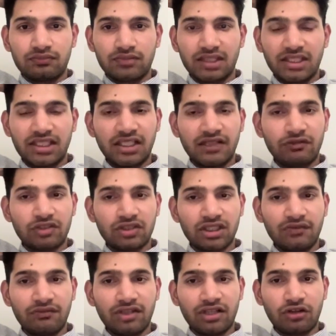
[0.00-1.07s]
here if you
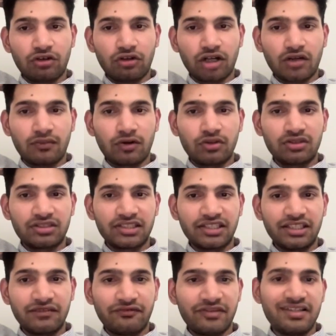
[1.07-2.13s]
see, we have talked about
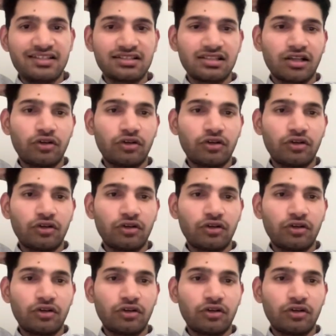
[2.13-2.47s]
3 phases.